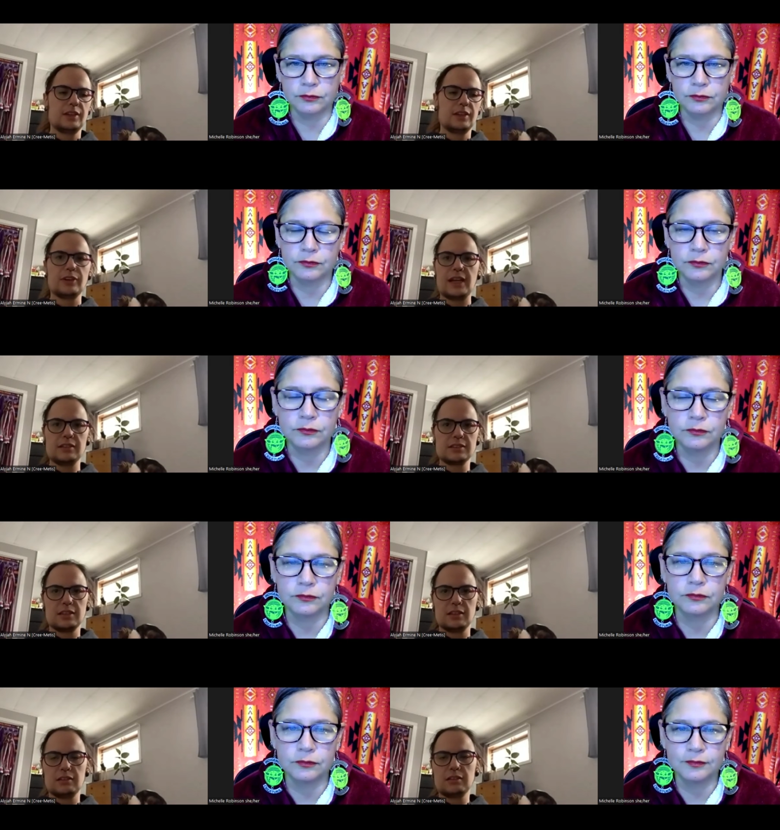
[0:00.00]
Speaker 1: the
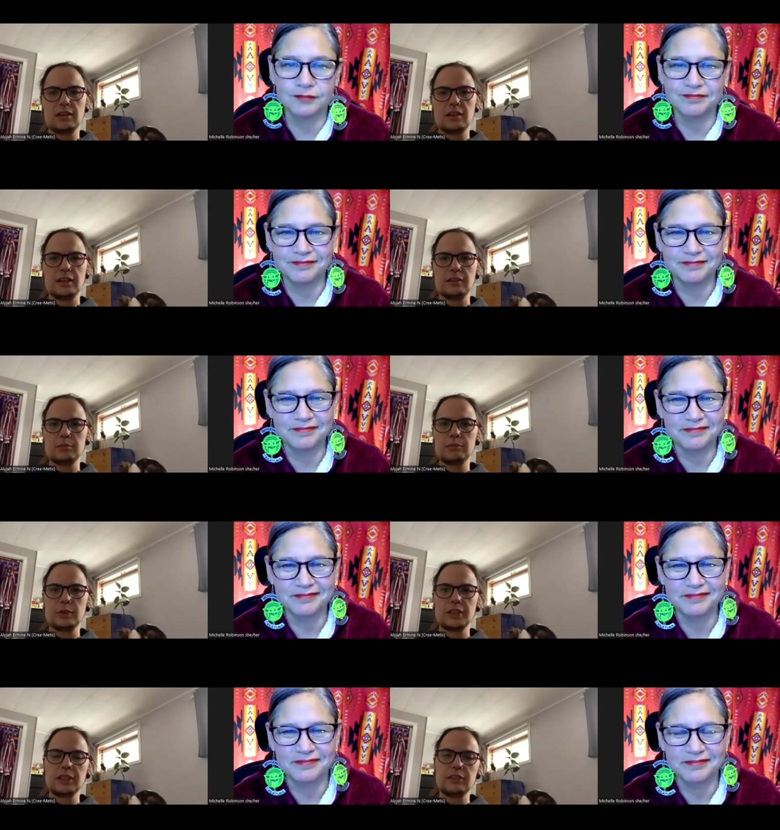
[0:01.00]
grants that I am
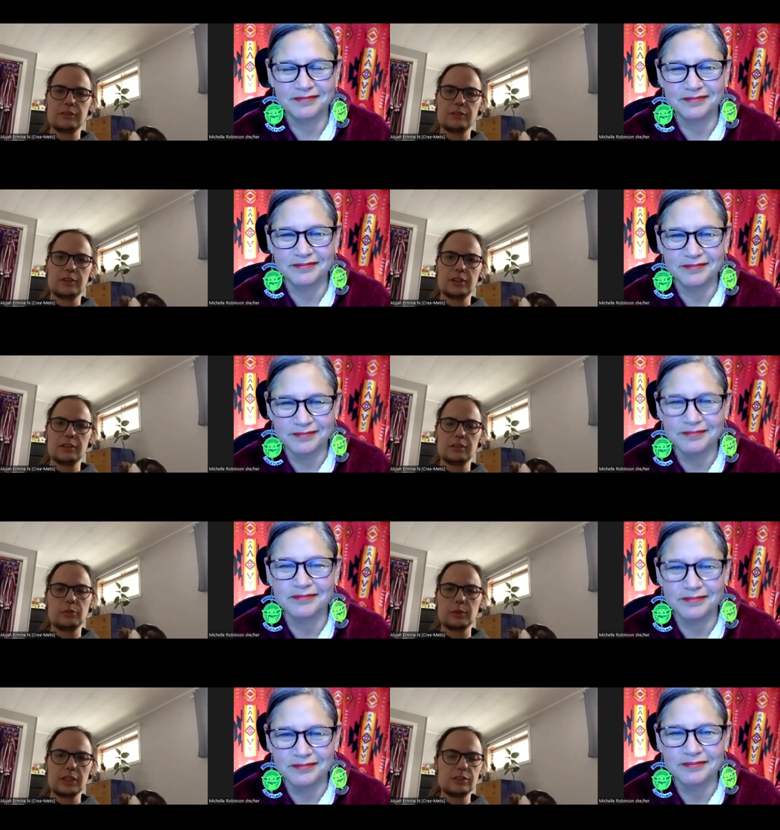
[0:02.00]
working for,
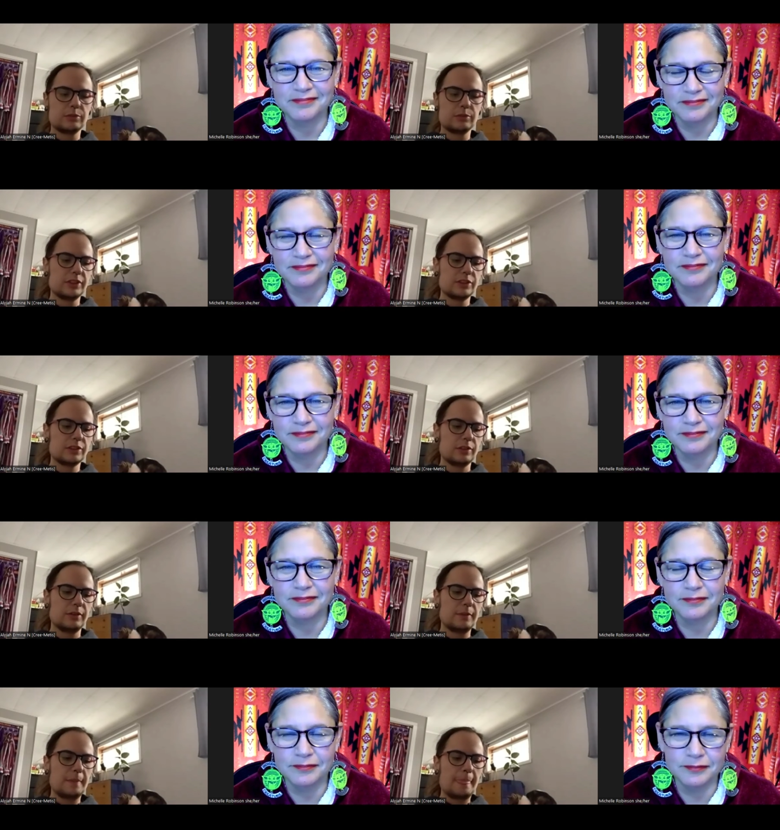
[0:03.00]
like working towards.
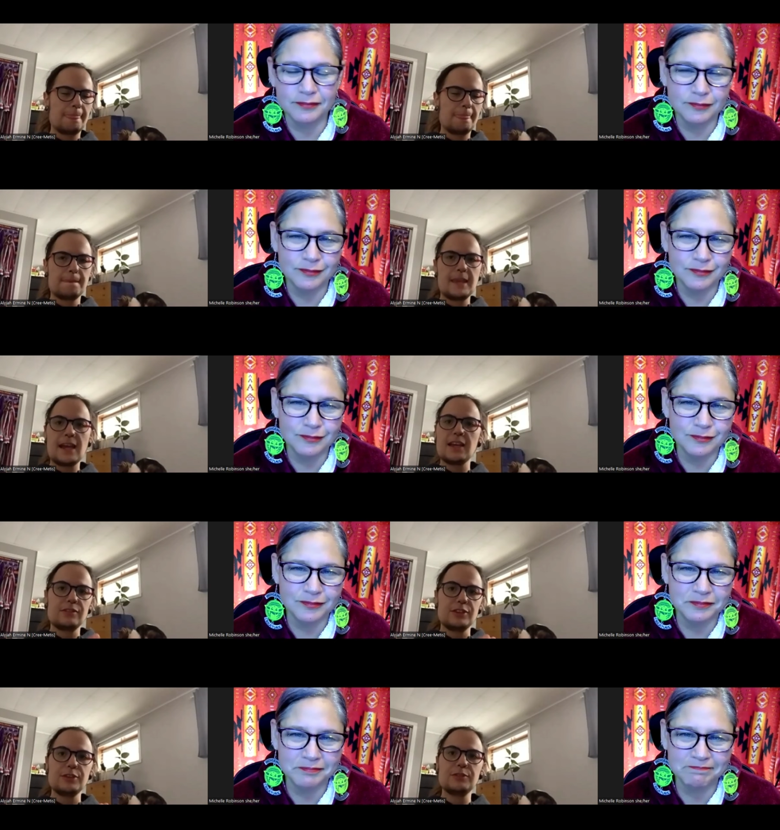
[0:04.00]
So, yeah,
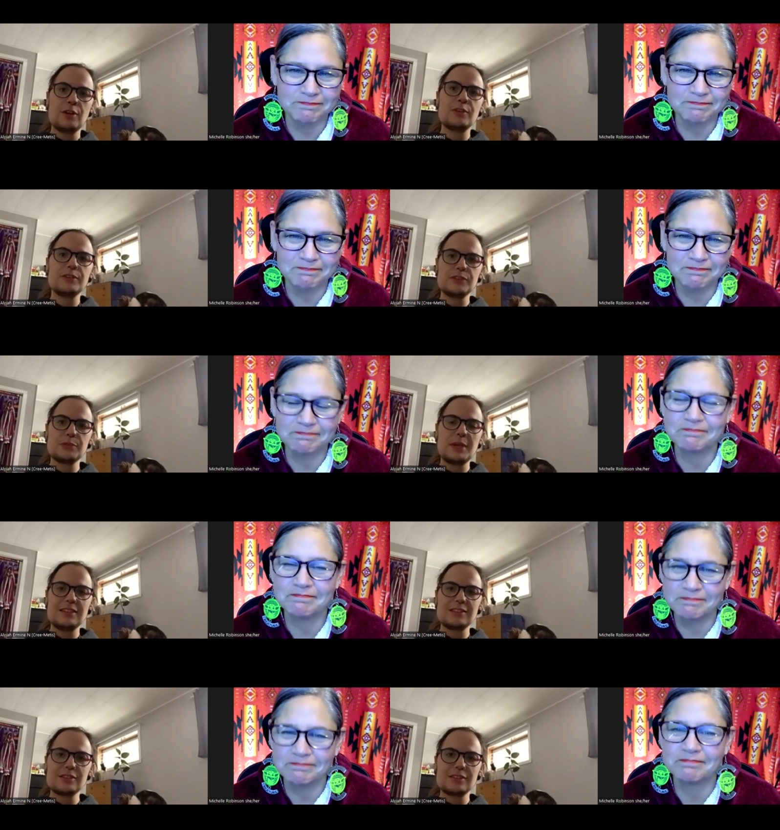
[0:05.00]
if you know
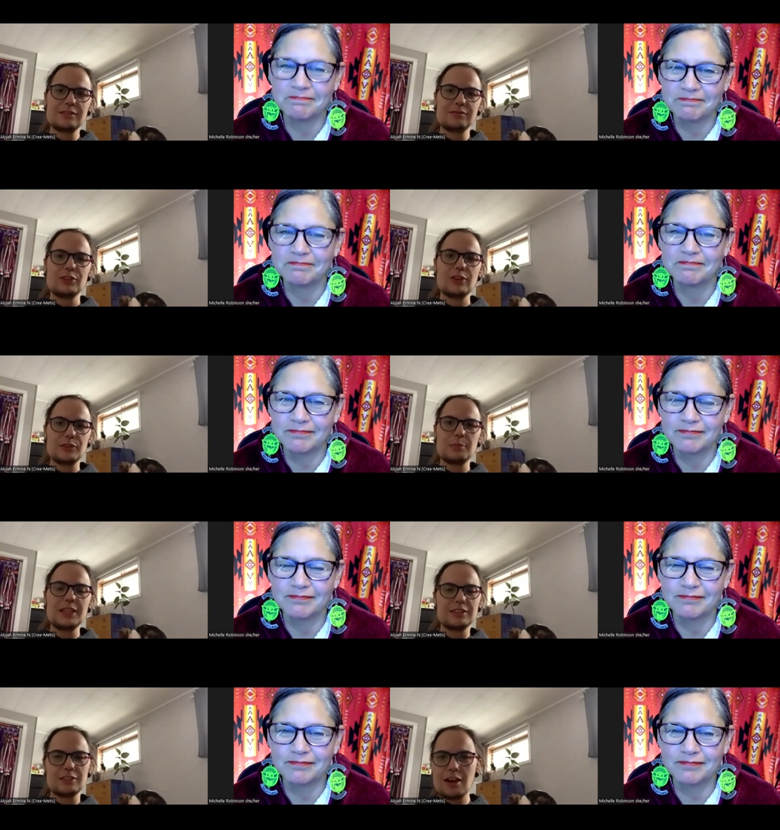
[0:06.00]
space, you have
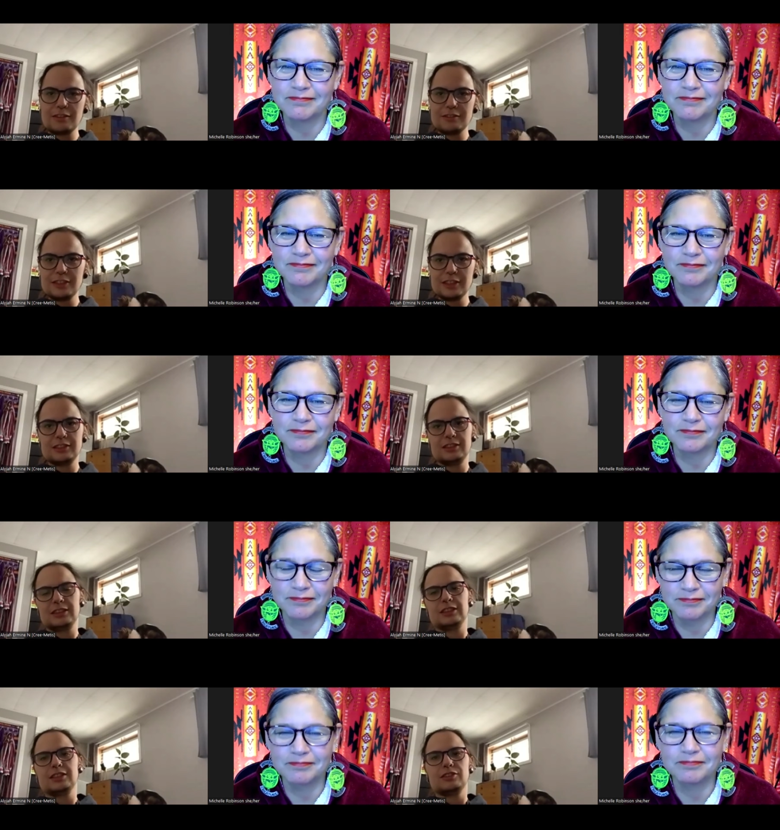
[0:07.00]
space to offer,
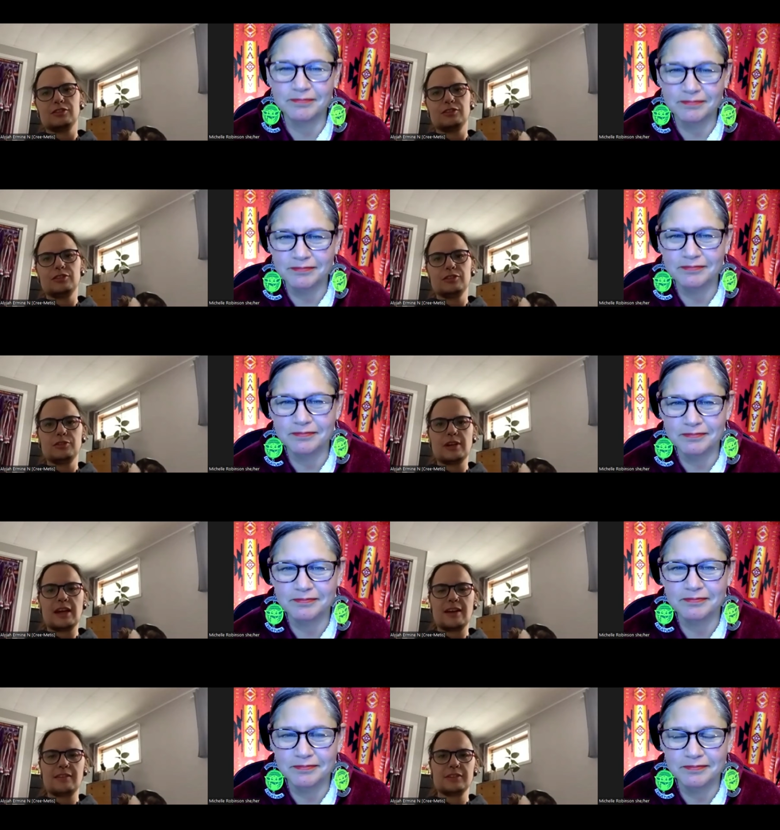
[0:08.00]
you
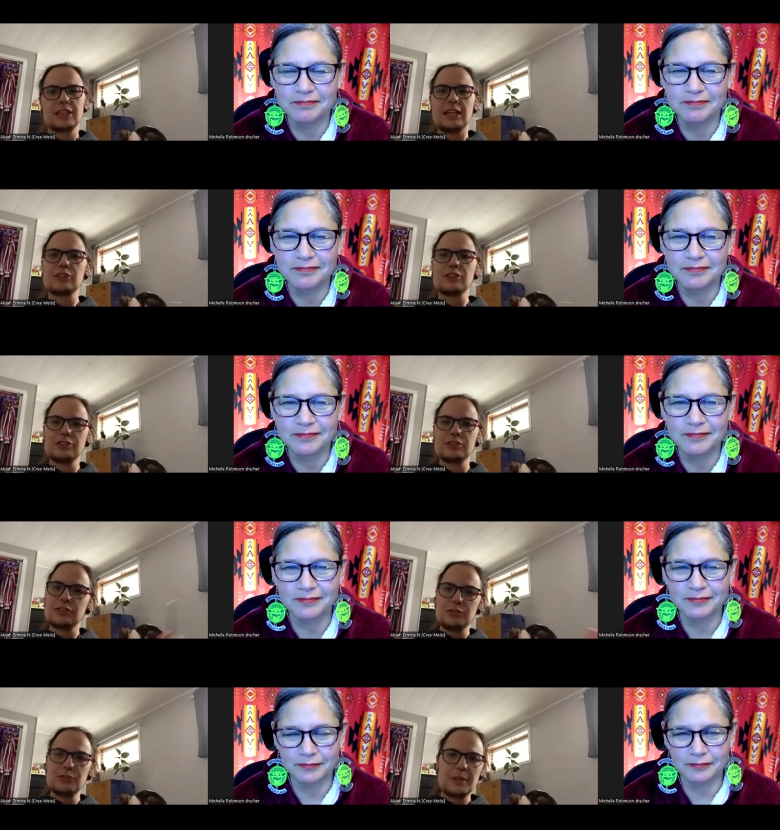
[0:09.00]
have
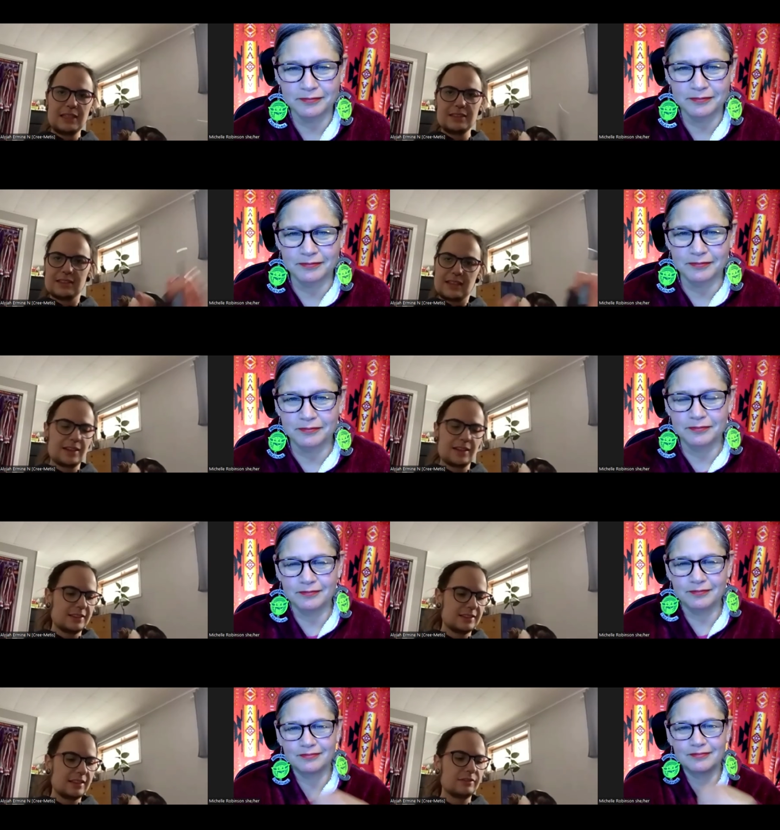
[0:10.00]
connections to space, that
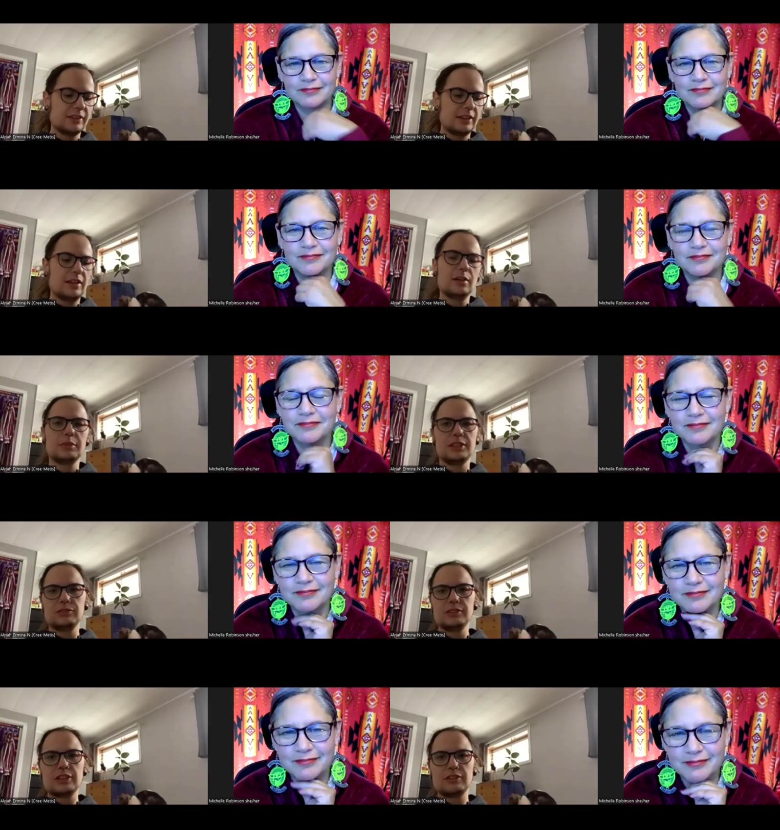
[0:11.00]
kind of stuff,
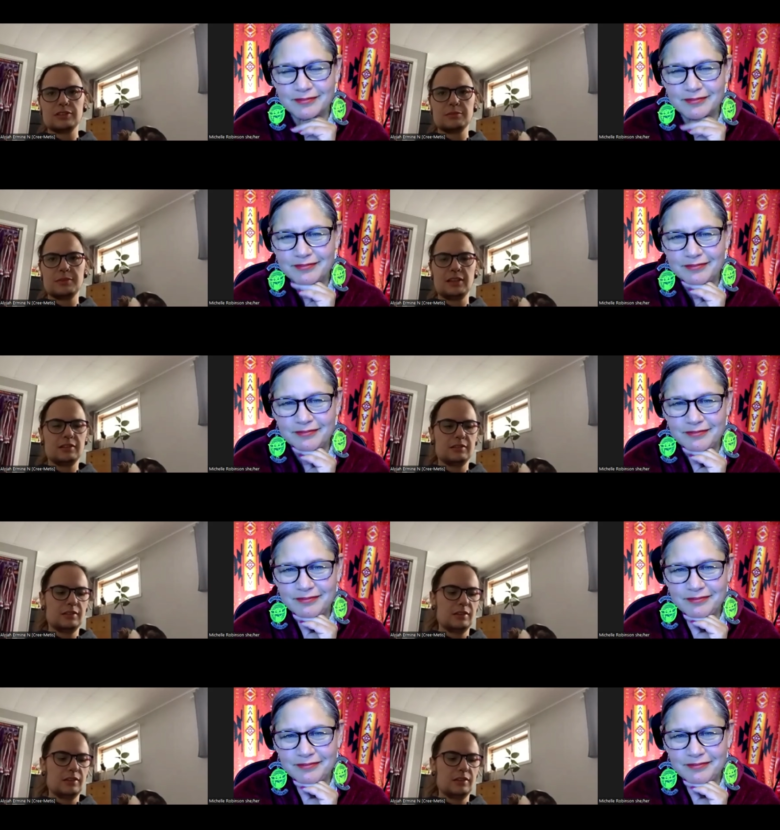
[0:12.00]
please reach out to me,